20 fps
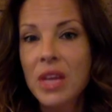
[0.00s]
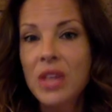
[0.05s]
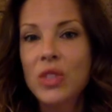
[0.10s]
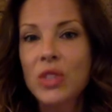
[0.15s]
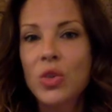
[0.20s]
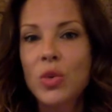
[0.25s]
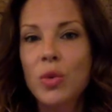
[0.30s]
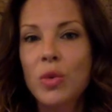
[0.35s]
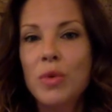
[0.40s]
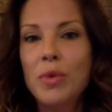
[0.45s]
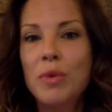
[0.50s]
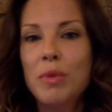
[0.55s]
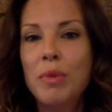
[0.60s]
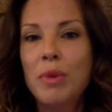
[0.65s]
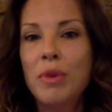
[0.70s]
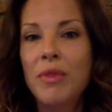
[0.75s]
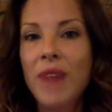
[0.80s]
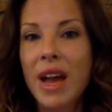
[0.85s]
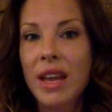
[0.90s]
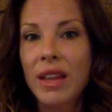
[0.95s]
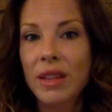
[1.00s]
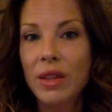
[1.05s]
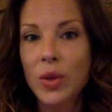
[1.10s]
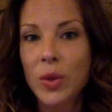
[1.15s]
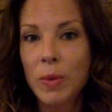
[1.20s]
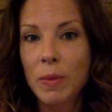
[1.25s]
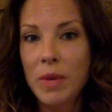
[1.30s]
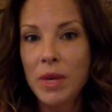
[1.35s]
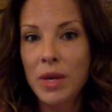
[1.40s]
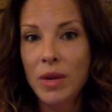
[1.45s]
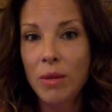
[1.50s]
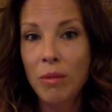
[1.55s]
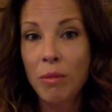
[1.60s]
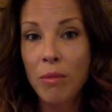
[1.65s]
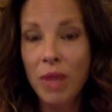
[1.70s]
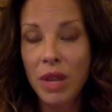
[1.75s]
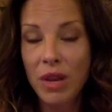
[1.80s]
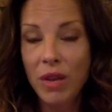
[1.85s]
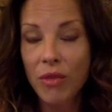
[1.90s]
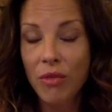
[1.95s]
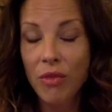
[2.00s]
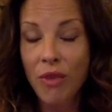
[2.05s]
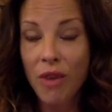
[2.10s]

So we would provide a little bit of